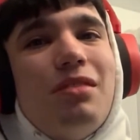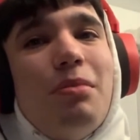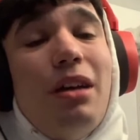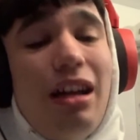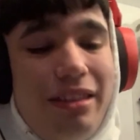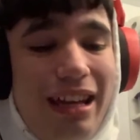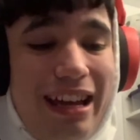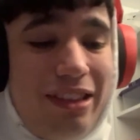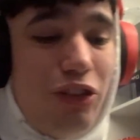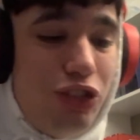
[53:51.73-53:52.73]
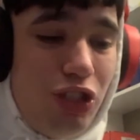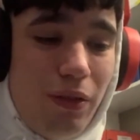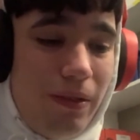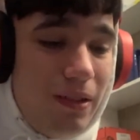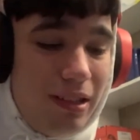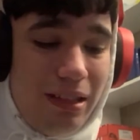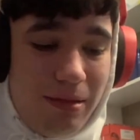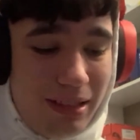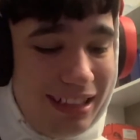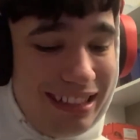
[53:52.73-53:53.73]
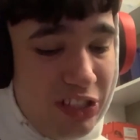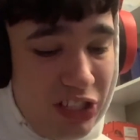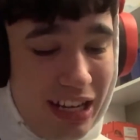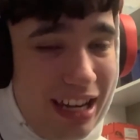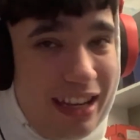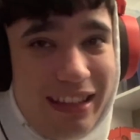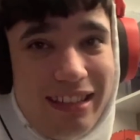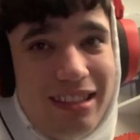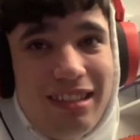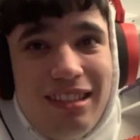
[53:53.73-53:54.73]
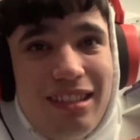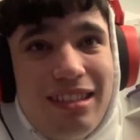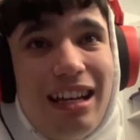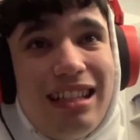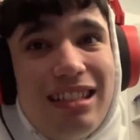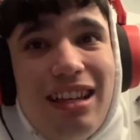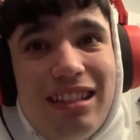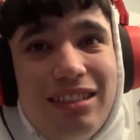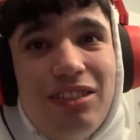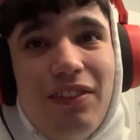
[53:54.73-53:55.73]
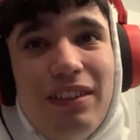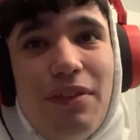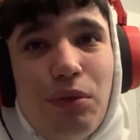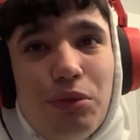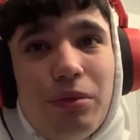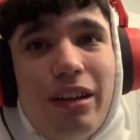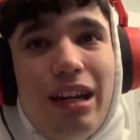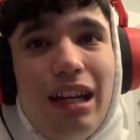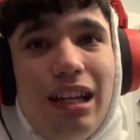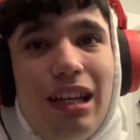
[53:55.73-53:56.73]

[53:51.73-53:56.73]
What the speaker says: But those two are fucking clashing hands. That's the sort of levels we're at.